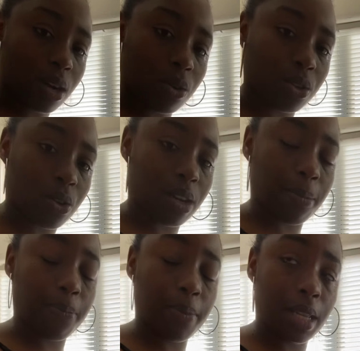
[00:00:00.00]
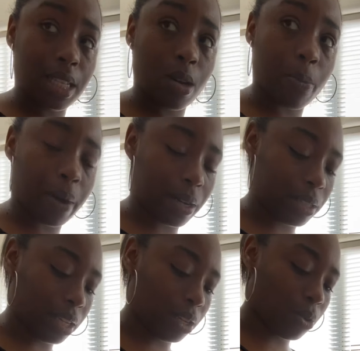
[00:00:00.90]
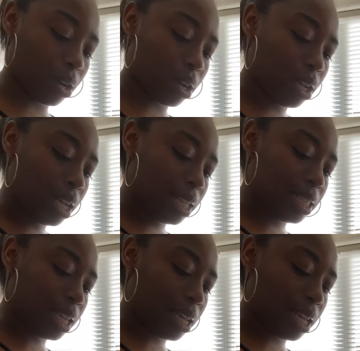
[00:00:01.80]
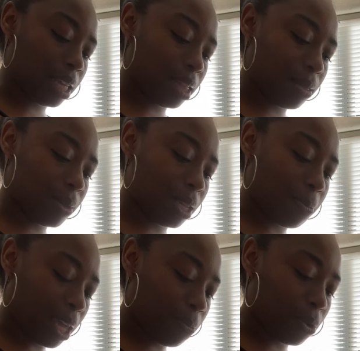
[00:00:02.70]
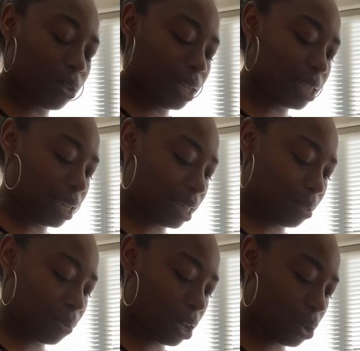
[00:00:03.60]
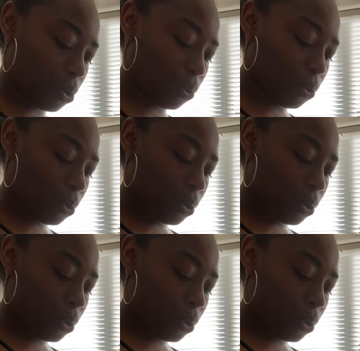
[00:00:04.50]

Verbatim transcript: are holding on to, to a person or to to people you need to let them go